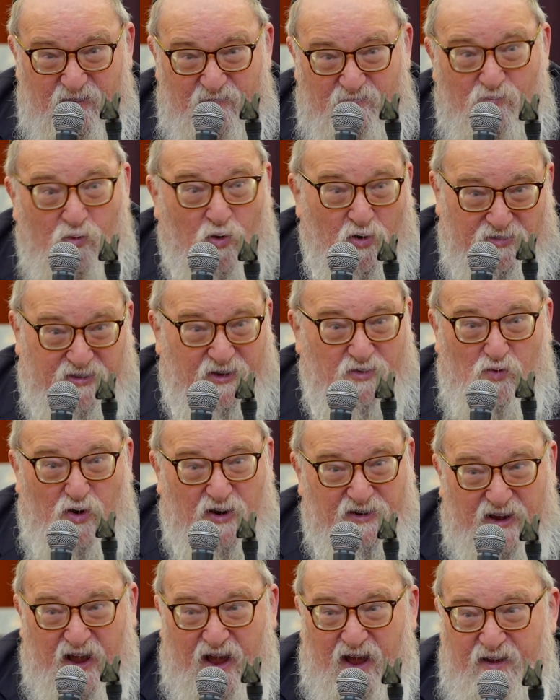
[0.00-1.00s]
more than
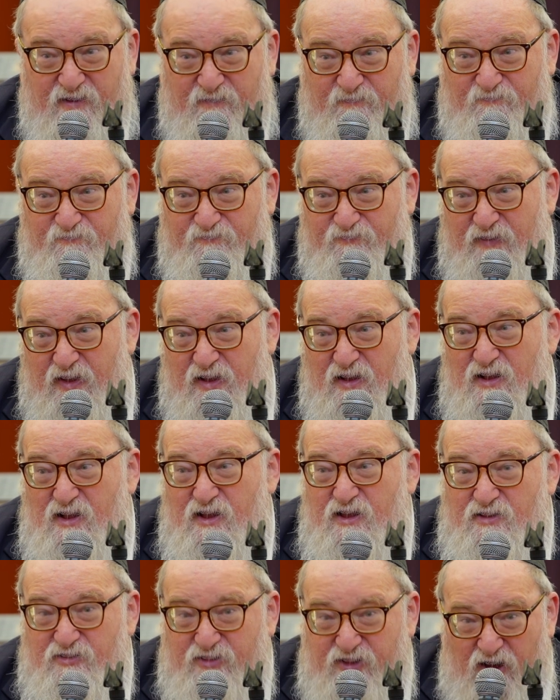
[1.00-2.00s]
one God.
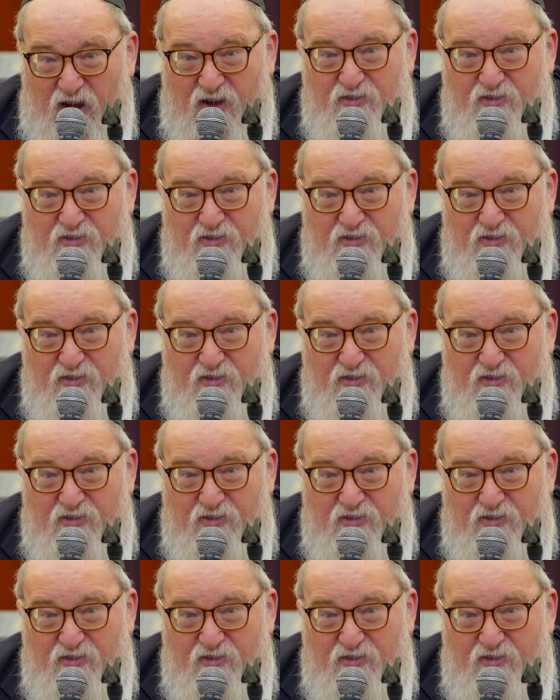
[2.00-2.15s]
The